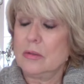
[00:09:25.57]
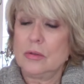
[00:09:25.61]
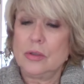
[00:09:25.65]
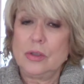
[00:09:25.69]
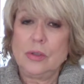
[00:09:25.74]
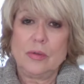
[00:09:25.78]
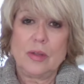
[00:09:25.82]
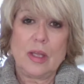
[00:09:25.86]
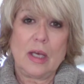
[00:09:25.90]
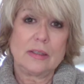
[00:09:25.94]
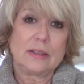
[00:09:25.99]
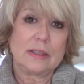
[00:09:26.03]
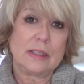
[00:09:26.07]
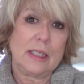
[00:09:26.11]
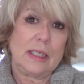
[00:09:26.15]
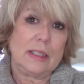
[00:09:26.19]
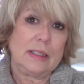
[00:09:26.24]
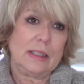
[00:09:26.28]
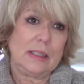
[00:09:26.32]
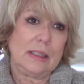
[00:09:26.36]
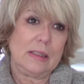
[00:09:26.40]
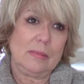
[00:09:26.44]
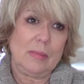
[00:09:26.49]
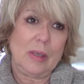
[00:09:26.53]

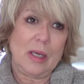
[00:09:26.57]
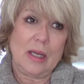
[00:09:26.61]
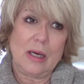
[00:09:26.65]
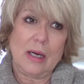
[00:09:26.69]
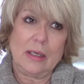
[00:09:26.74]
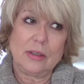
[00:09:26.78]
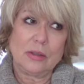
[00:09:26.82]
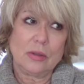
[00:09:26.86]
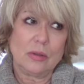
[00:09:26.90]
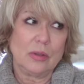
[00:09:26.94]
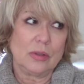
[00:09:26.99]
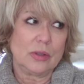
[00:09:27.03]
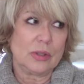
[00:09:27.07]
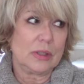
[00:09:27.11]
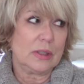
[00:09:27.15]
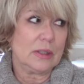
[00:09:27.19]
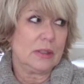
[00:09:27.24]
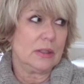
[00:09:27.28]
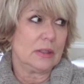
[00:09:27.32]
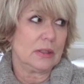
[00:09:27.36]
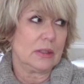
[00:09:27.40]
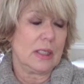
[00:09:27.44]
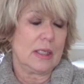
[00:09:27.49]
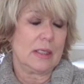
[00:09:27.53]
2018, man, I told you,
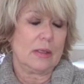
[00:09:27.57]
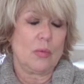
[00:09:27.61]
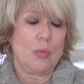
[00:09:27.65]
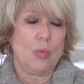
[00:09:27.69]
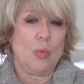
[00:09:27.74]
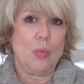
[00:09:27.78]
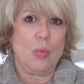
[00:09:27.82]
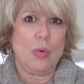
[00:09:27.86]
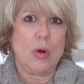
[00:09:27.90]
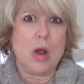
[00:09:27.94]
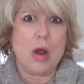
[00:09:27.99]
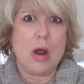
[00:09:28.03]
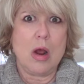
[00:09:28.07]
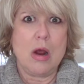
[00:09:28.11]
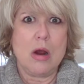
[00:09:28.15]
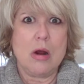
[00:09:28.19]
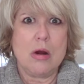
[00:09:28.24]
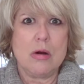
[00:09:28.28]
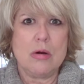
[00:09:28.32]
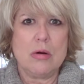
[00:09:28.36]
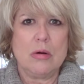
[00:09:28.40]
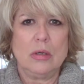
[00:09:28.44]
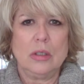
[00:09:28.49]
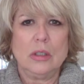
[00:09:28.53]
this is like,
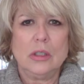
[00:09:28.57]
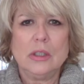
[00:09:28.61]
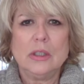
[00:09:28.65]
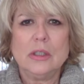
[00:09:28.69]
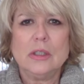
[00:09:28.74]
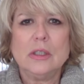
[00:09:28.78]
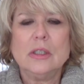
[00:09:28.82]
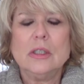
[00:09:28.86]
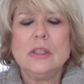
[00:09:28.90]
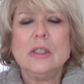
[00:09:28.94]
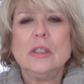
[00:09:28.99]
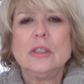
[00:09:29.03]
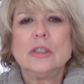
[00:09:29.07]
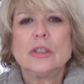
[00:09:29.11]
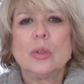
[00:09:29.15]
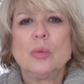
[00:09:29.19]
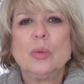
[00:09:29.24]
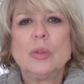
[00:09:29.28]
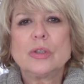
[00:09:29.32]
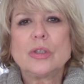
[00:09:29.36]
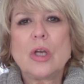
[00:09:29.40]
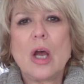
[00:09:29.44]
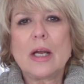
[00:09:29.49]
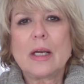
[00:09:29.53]
whoa. So
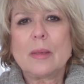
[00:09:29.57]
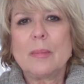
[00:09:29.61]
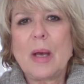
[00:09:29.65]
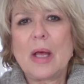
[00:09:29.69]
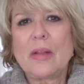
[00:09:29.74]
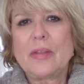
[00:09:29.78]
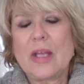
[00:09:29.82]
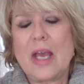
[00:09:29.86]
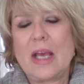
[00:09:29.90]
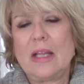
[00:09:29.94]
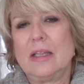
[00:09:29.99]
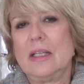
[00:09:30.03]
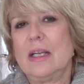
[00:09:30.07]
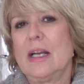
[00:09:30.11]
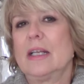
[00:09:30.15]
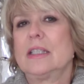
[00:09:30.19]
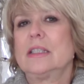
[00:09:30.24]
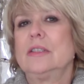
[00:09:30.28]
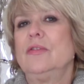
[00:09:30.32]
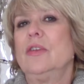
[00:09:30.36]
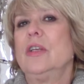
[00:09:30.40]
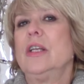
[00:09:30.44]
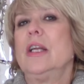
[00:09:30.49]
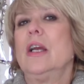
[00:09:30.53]
we'll talk about that in the
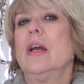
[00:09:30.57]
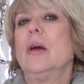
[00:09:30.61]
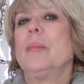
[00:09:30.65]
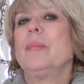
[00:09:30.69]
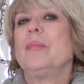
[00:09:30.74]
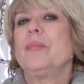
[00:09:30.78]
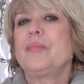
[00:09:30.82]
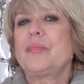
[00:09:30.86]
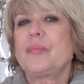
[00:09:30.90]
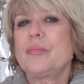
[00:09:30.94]
next video.